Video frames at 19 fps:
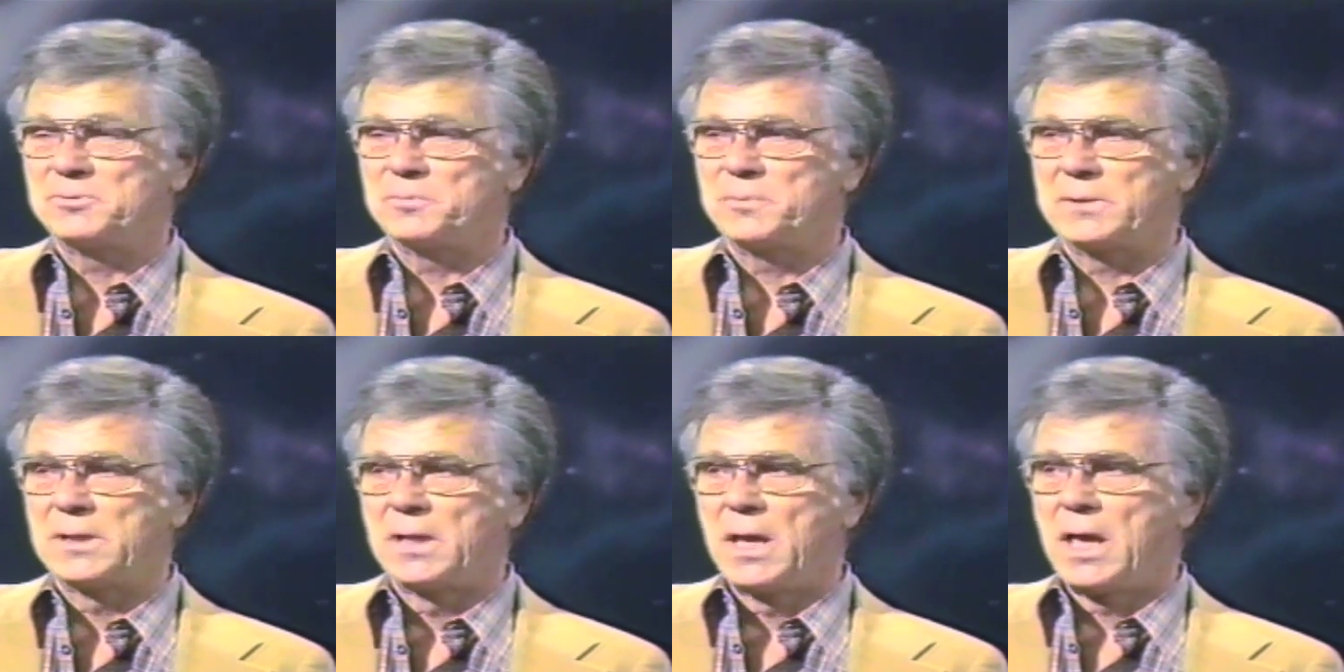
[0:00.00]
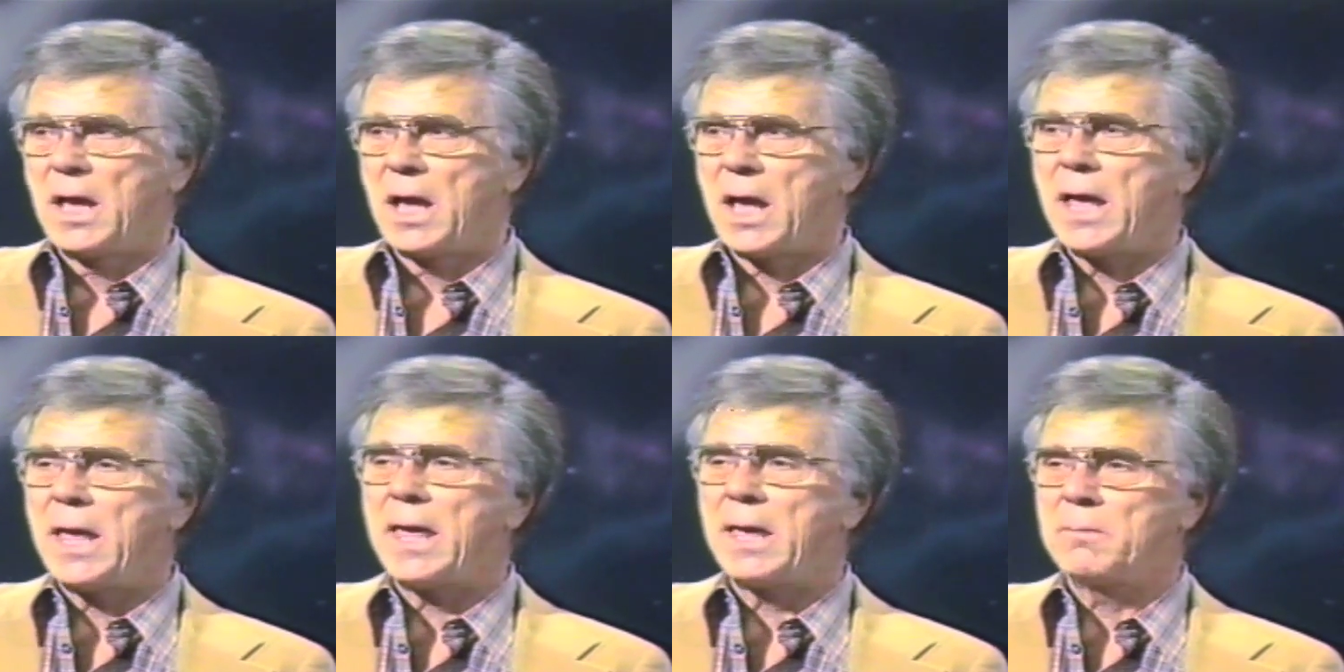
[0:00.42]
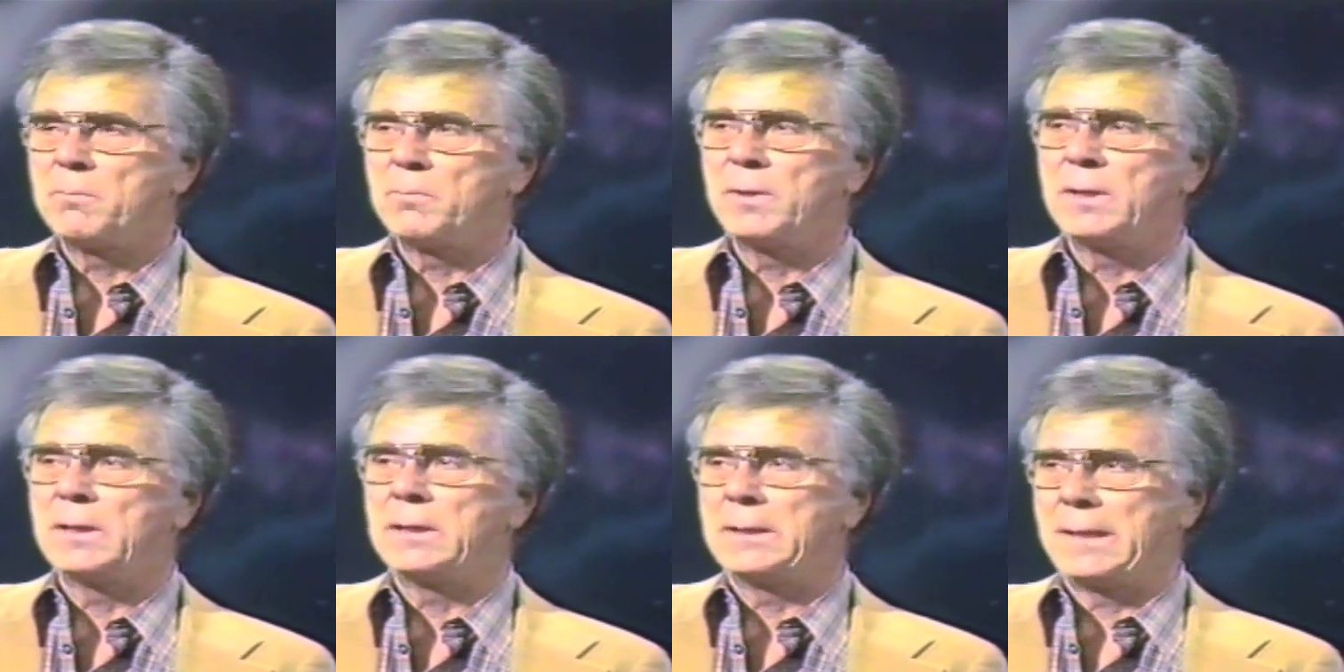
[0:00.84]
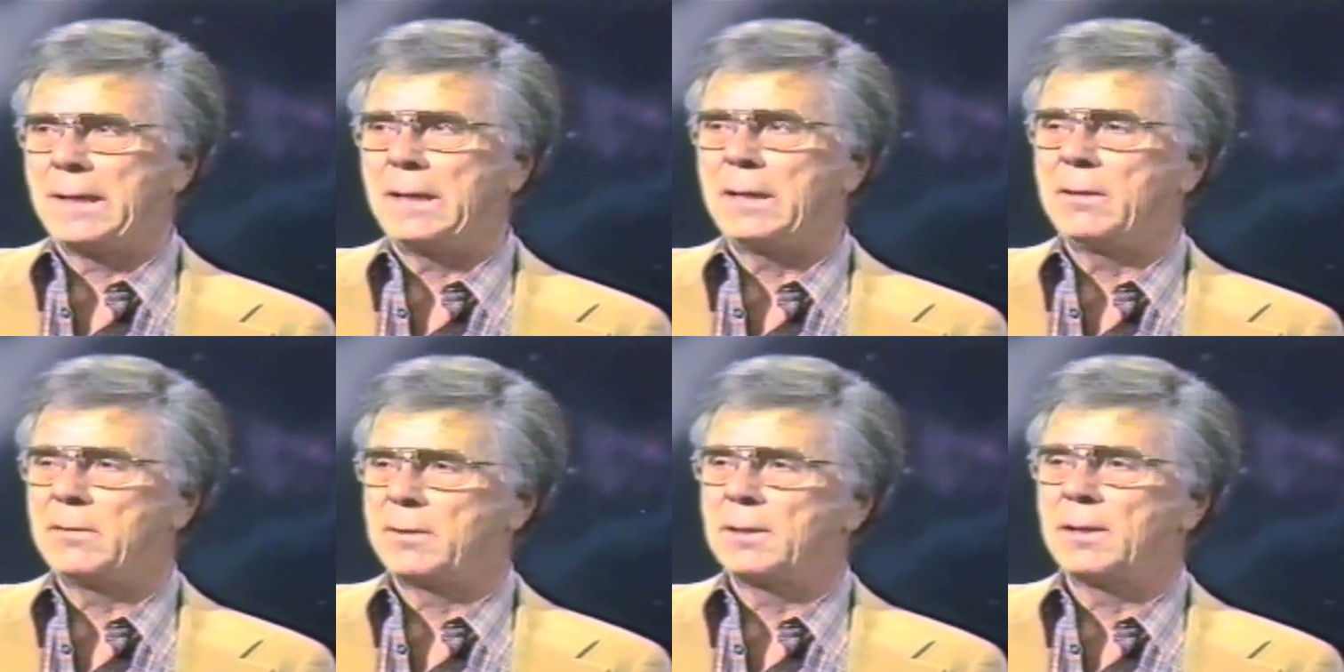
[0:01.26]
but I hadn't been in
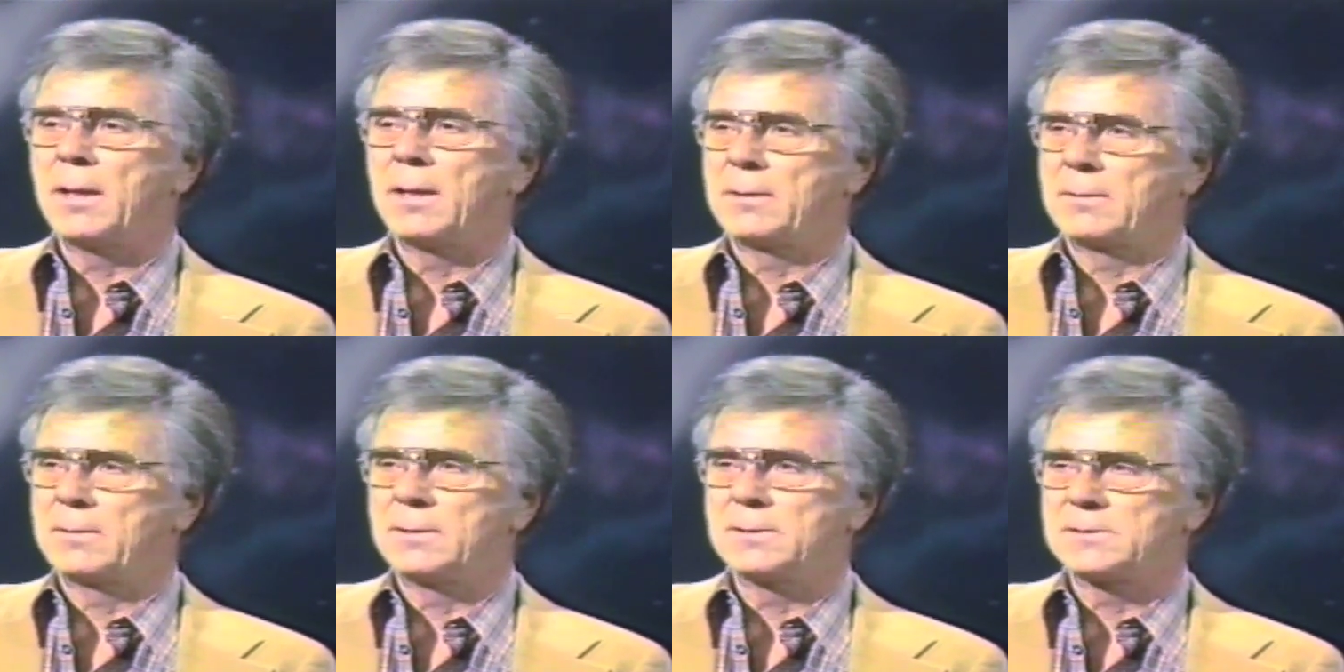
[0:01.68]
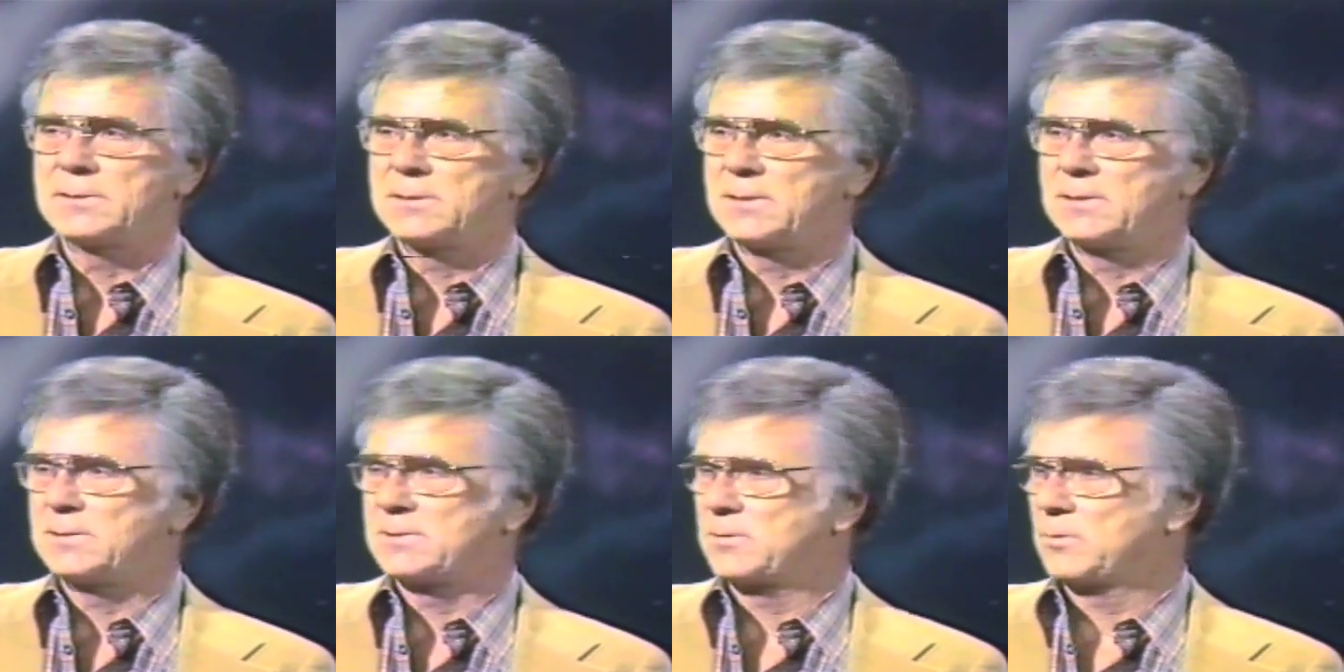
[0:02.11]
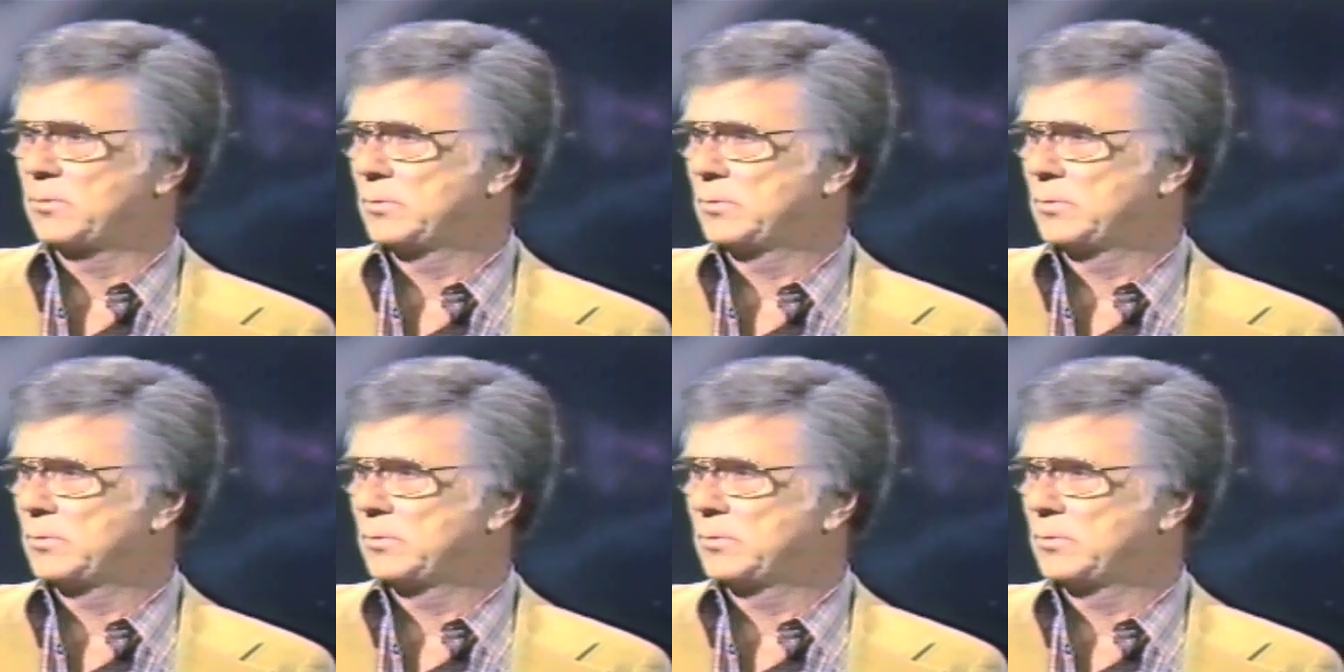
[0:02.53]
anything like this since